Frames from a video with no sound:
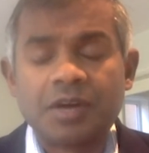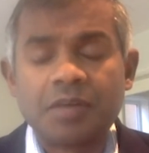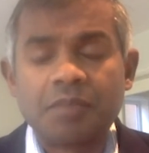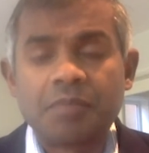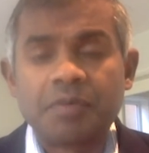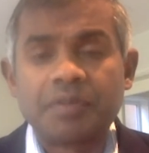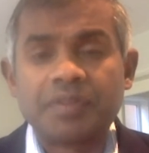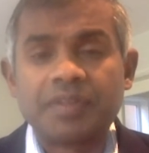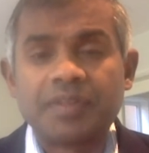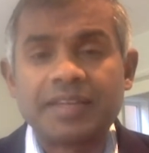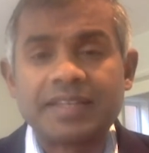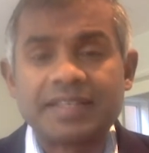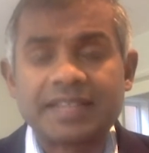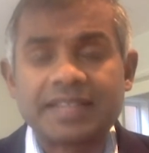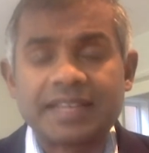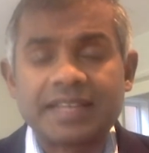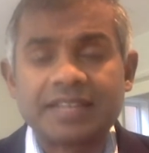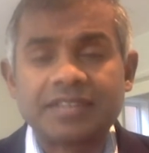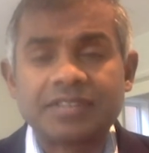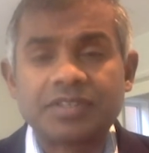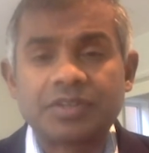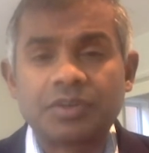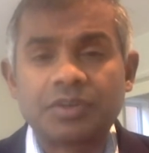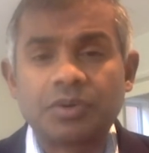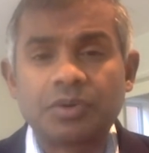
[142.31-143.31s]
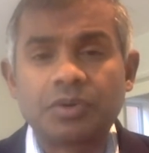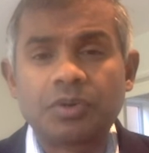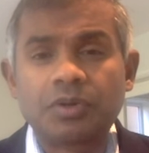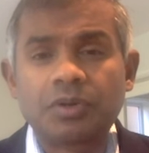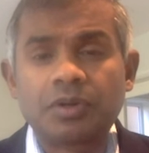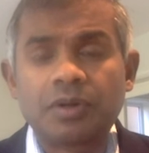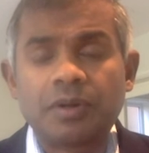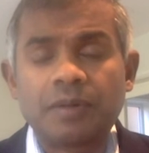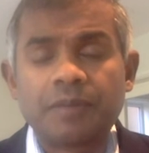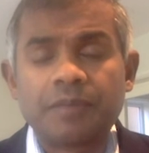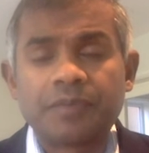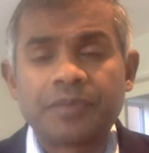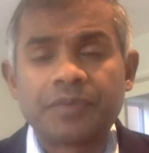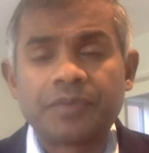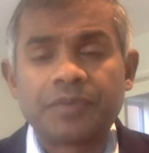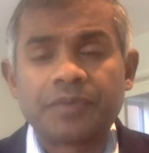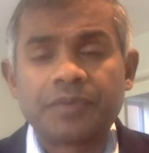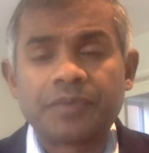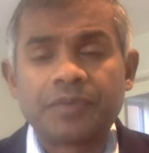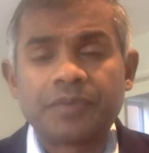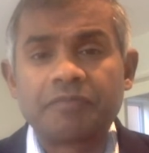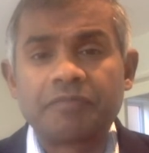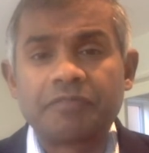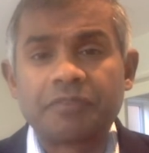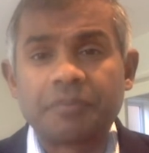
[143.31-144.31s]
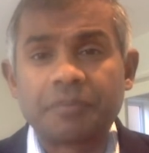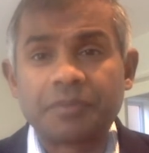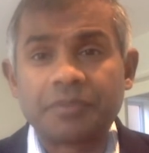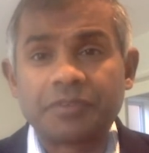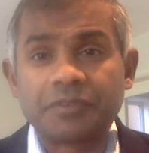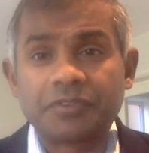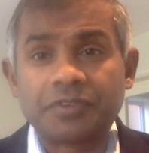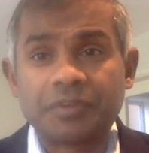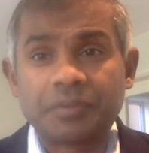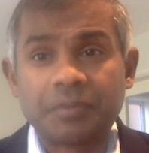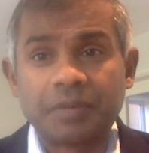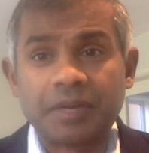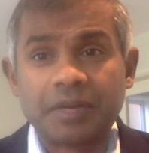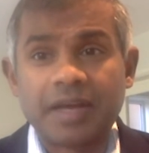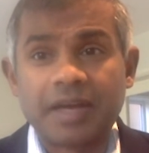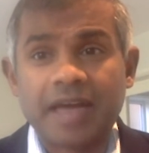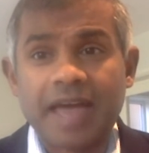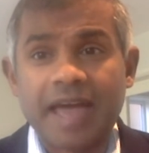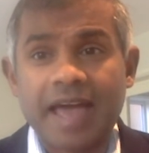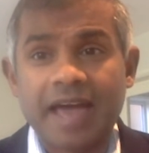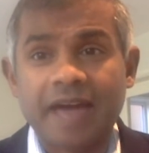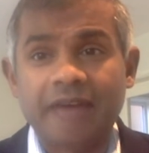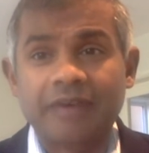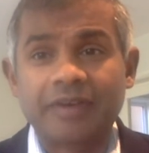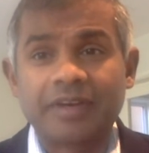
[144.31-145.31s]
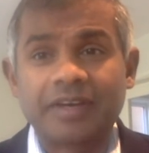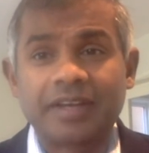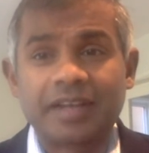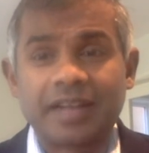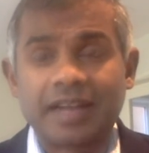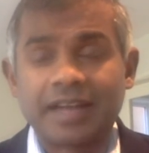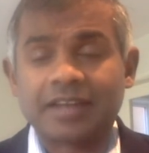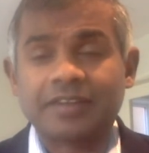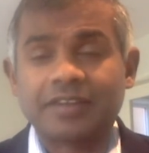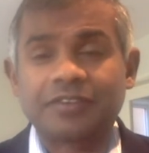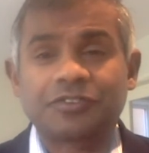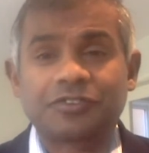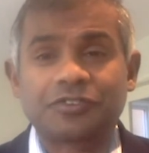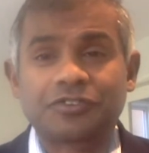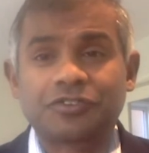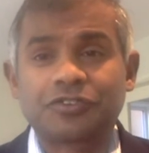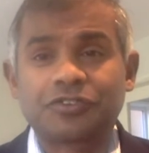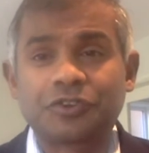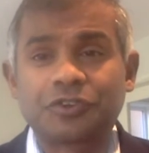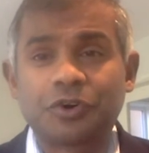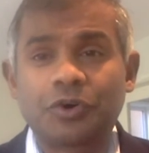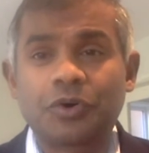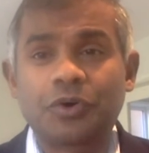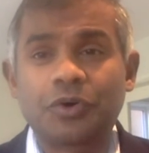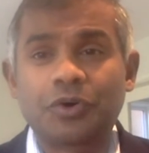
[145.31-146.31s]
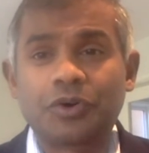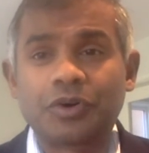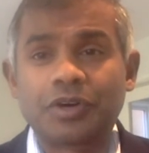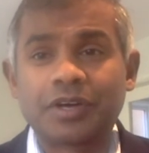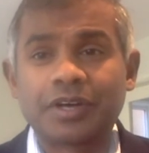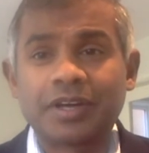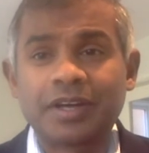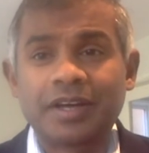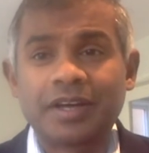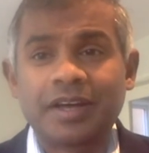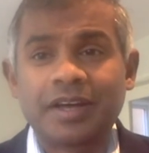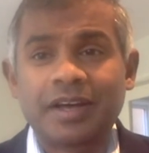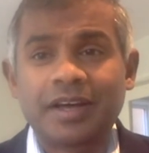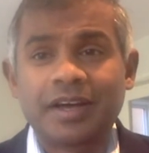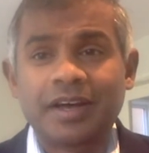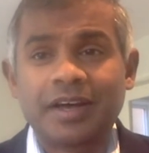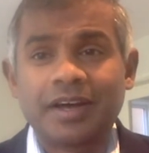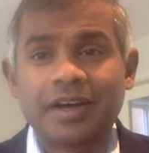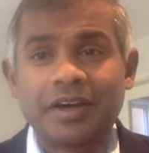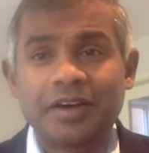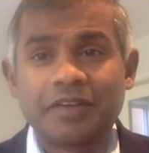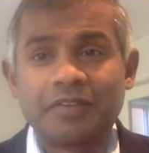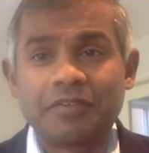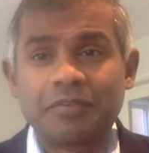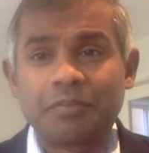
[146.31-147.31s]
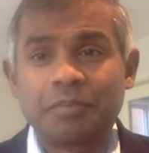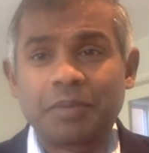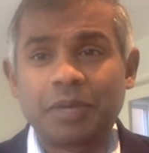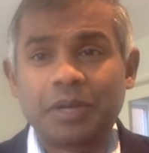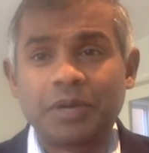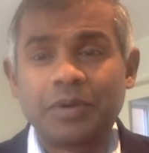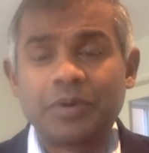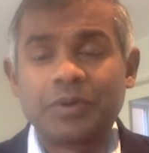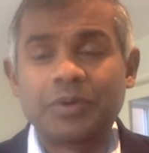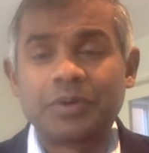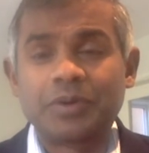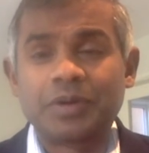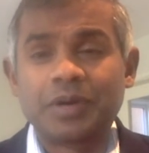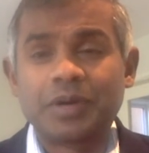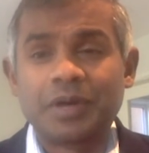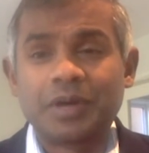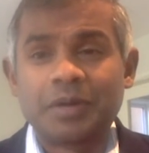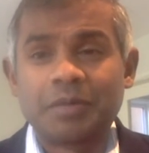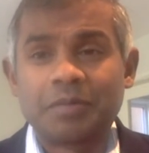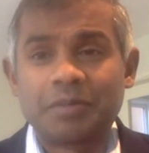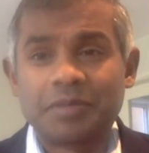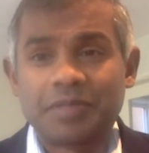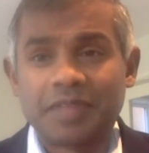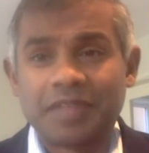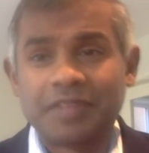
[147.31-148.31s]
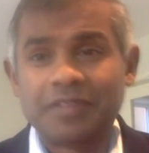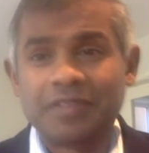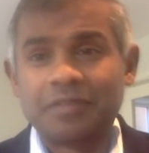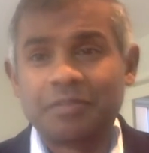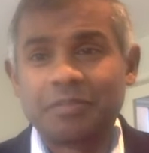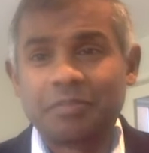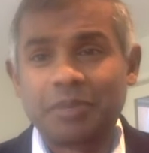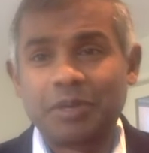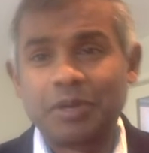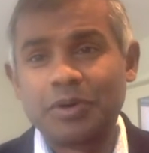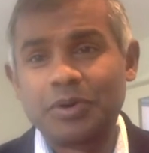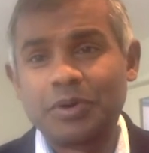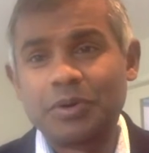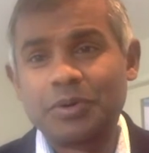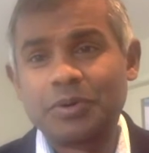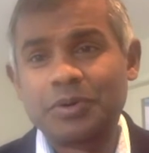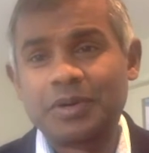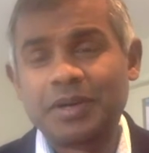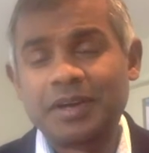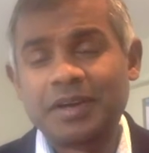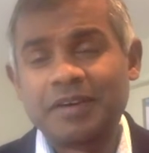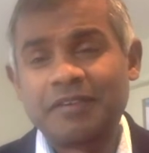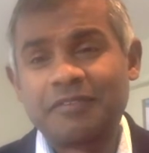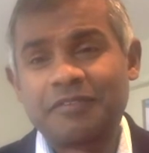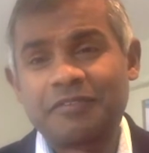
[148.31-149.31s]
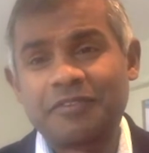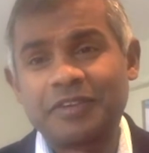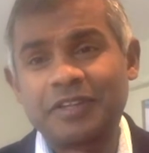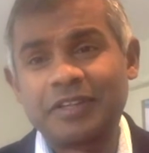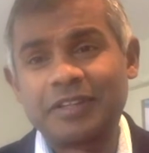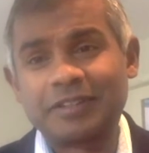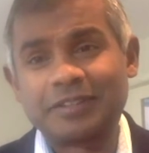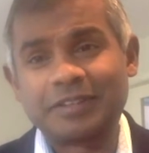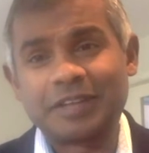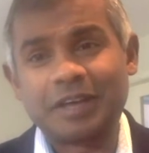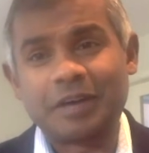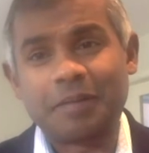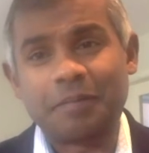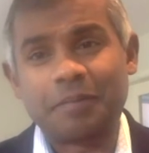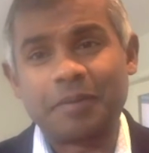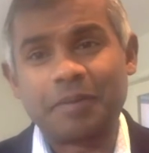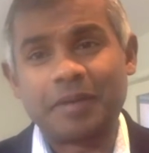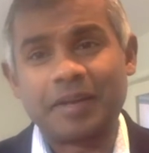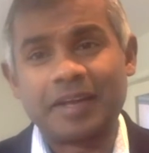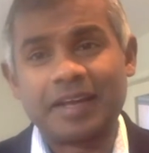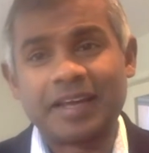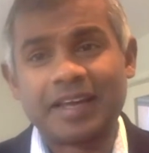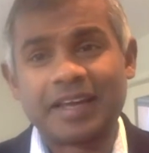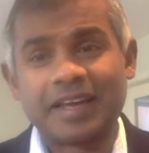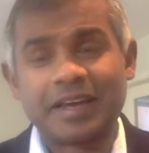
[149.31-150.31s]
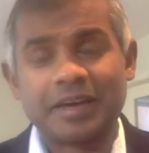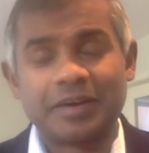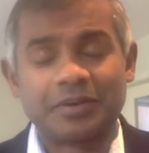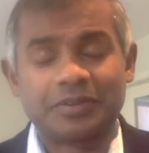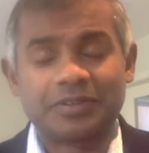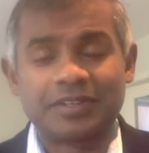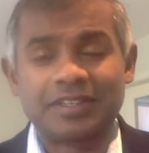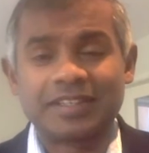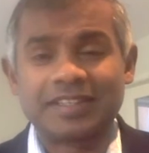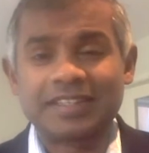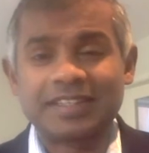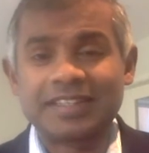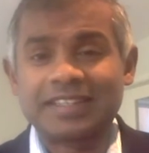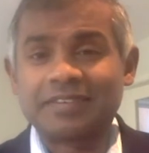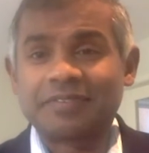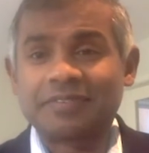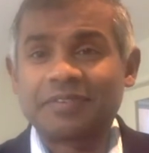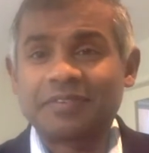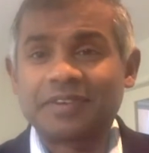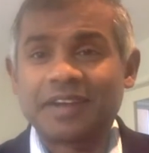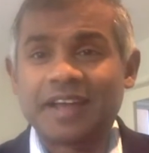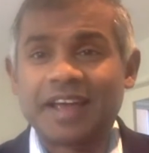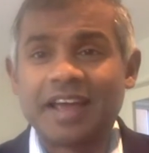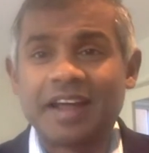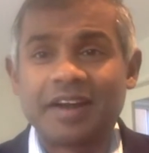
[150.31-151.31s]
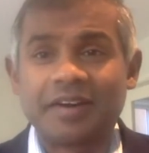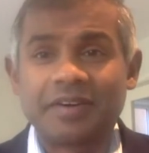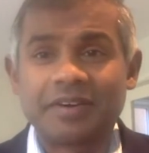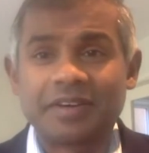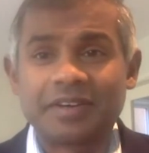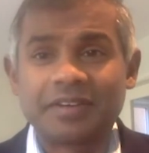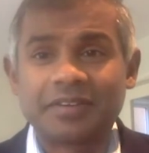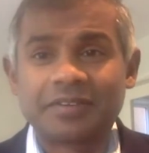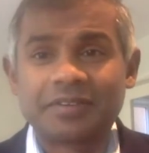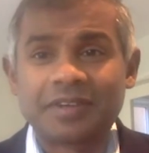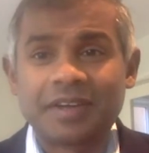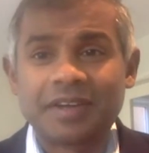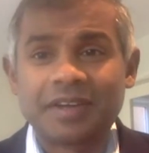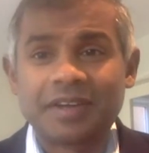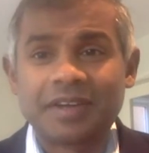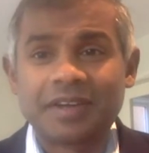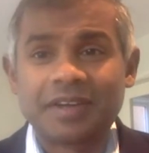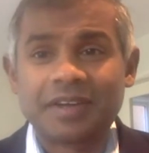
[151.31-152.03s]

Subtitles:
But they tend to all come from a similar area, like a stalk of a balloon. But then the balloon fills up and it goes into different areas.